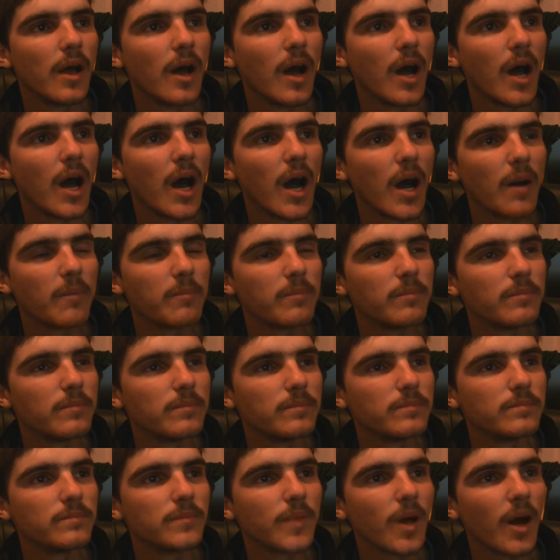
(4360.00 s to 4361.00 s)
I'm
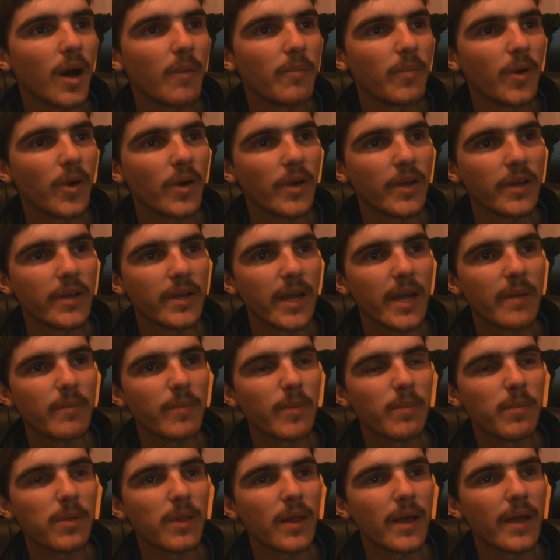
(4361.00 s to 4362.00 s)
not going to name the
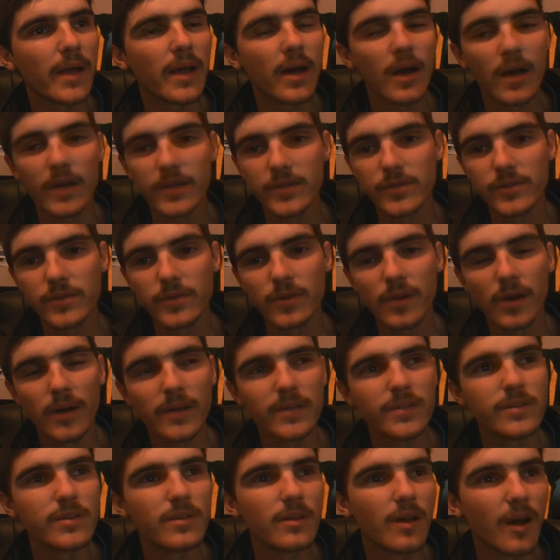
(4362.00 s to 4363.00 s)
player.
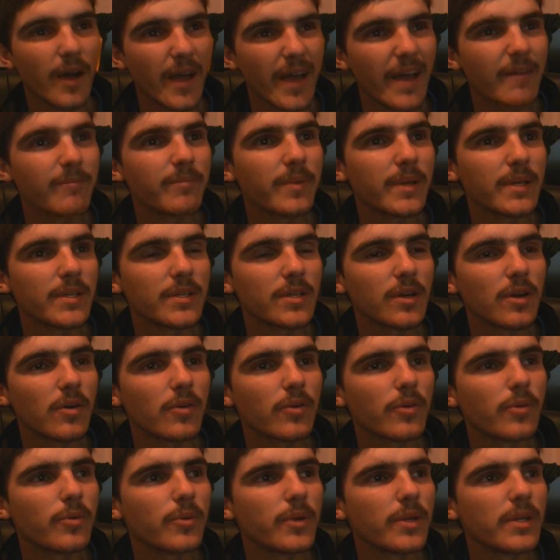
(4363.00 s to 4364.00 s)
I have been told
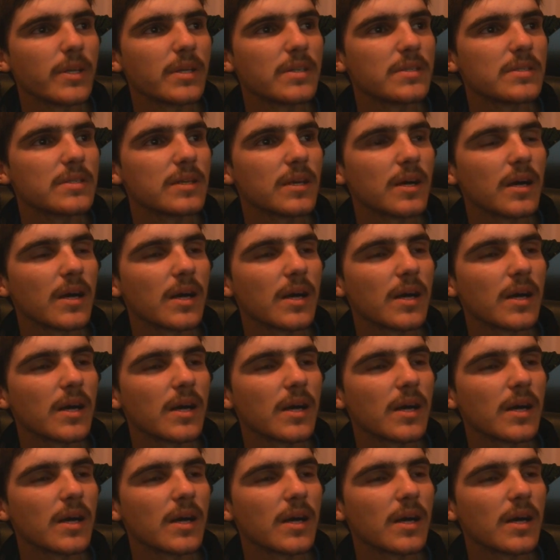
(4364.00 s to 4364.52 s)
who it is.